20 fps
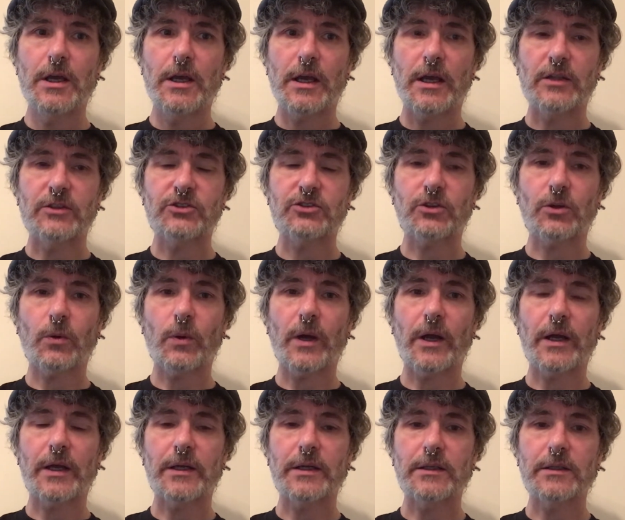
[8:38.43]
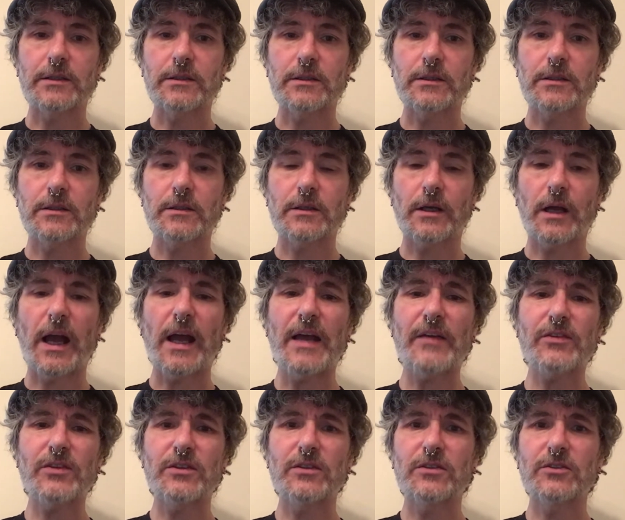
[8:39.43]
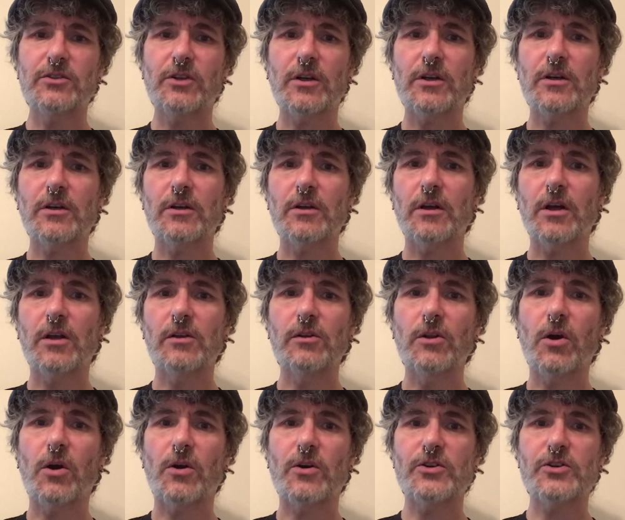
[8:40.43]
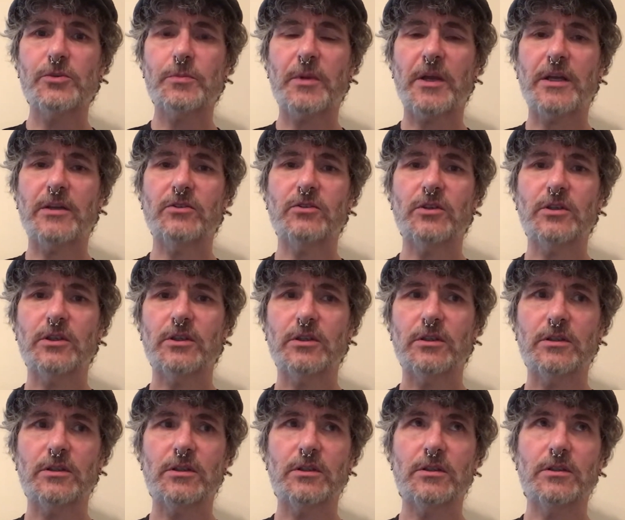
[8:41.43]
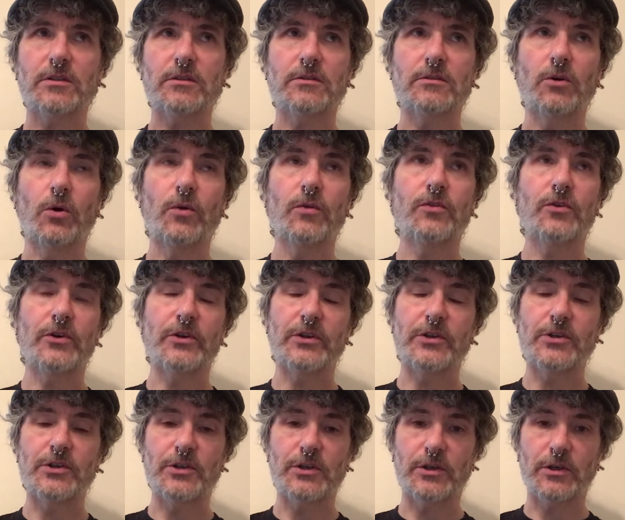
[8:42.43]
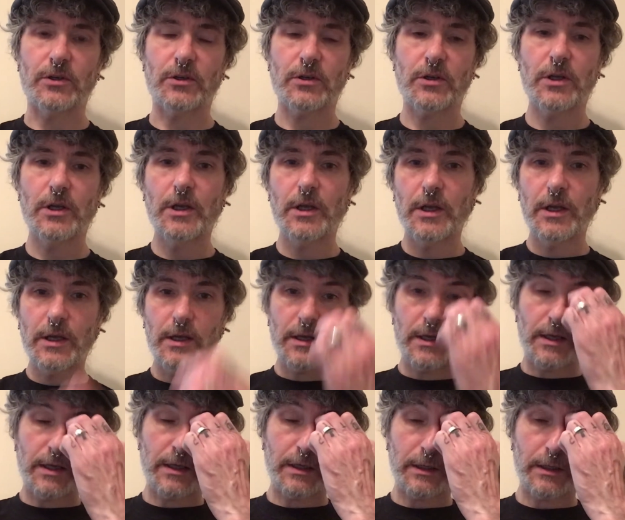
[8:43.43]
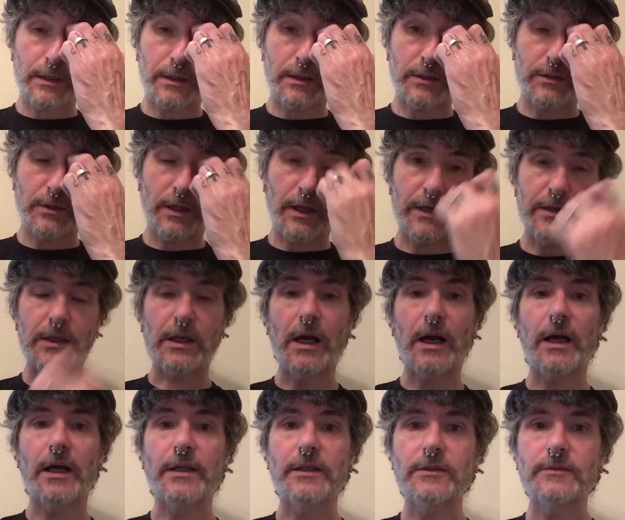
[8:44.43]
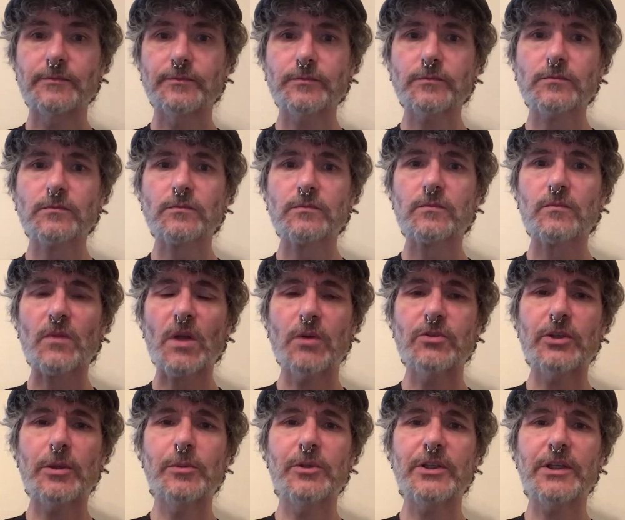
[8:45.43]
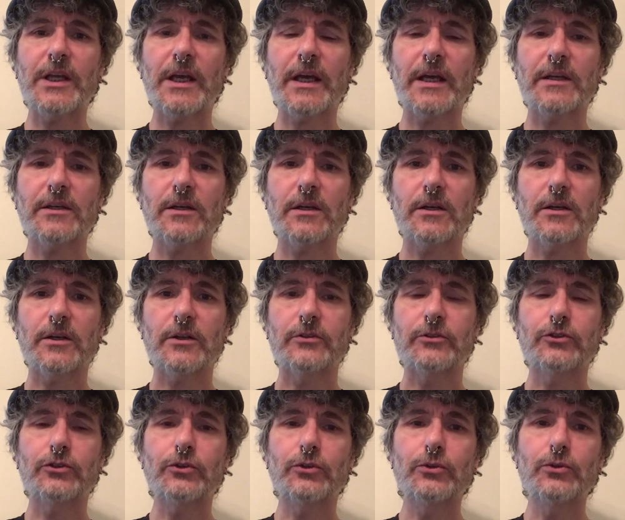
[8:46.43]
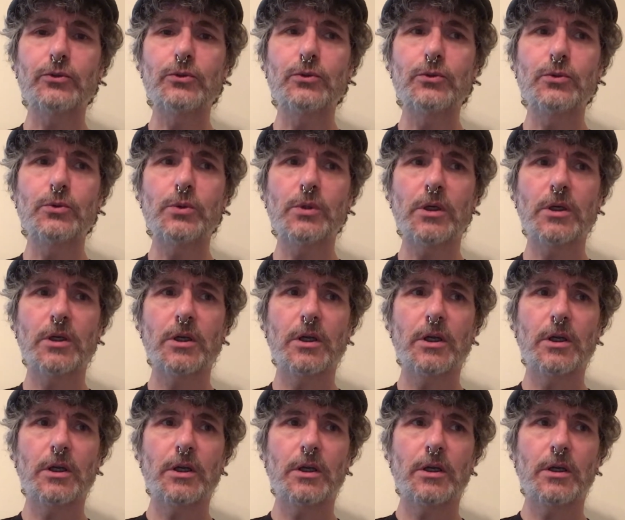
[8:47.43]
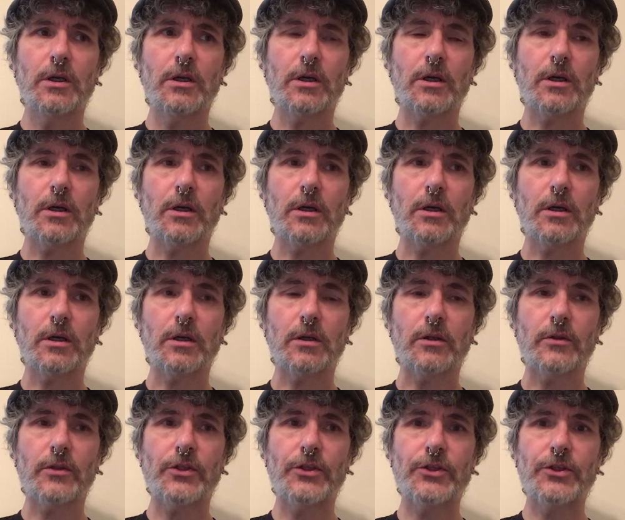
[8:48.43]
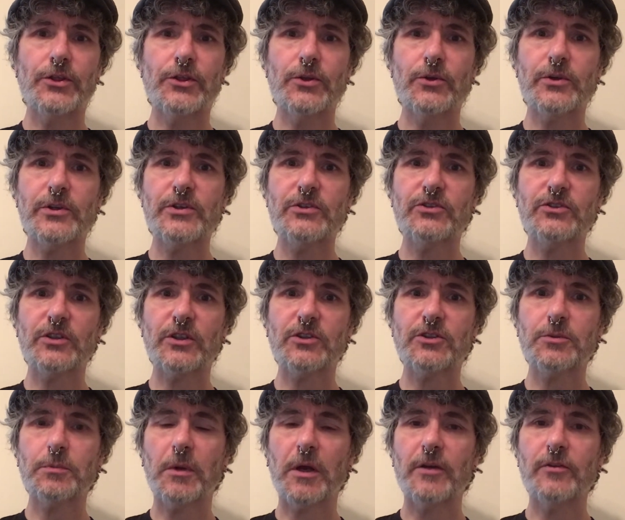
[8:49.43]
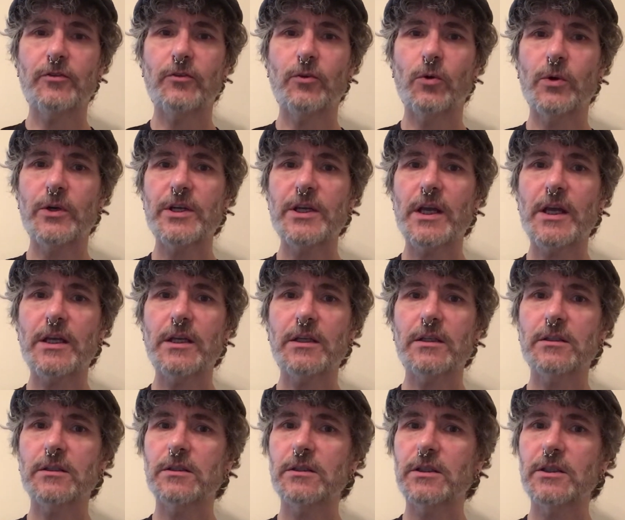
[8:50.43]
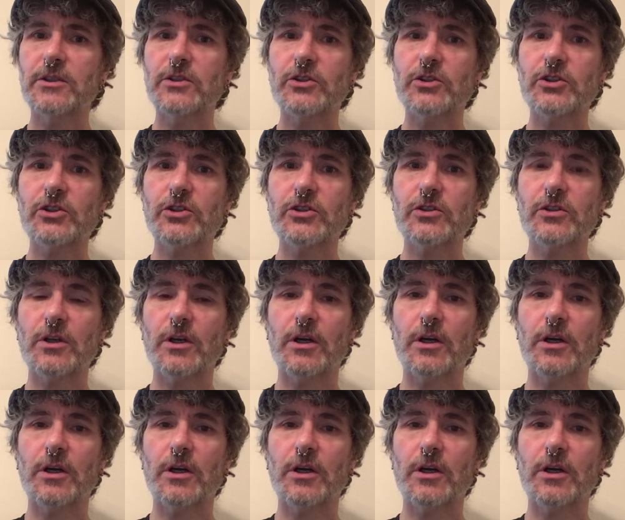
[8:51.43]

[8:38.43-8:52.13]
And so I haven't done a large painting in over a year. And I was able to get two 36 by 48 inch